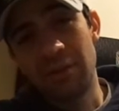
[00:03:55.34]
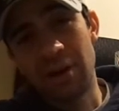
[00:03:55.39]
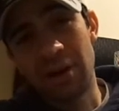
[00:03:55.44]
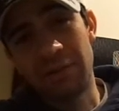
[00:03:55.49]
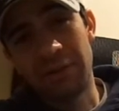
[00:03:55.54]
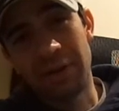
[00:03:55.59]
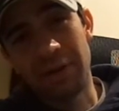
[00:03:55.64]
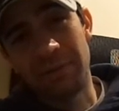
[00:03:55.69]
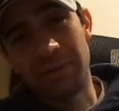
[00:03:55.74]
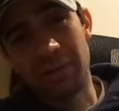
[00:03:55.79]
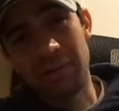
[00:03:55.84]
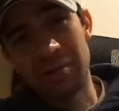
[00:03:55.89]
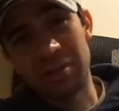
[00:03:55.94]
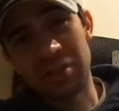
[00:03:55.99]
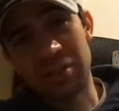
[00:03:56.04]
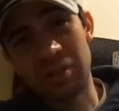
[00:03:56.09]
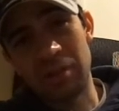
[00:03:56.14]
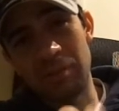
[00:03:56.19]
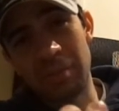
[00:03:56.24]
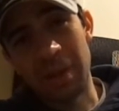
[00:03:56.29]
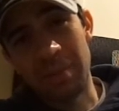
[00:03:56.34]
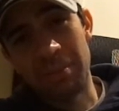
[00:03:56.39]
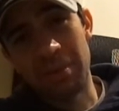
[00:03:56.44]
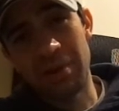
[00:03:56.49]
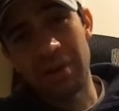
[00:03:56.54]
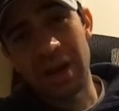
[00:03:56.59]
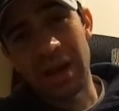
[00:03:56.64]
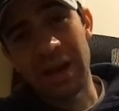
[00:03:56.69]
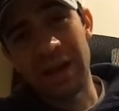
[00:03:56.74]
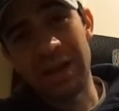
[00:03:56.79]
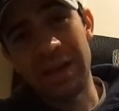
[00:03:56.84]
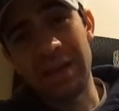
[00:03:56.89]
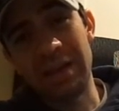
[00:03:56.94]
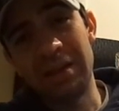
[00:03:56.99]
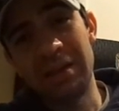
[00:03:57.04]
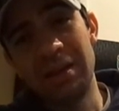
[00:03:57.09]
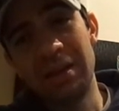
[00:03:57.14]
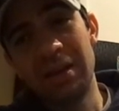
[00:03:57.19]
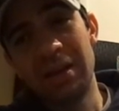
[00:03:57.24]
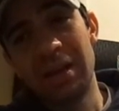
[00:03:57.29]
a former Shield member, and
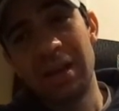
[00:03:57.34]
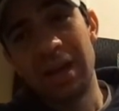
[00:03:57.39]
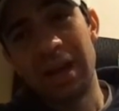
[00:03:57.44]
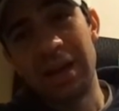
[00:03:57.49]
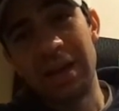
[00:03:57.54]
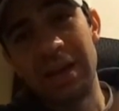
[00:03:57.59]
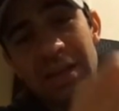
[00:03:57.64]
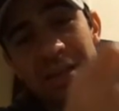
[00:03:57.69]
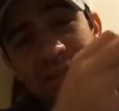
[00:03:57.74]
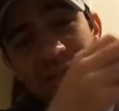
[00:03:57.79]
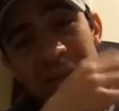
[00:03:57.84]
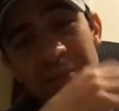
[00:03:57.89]
he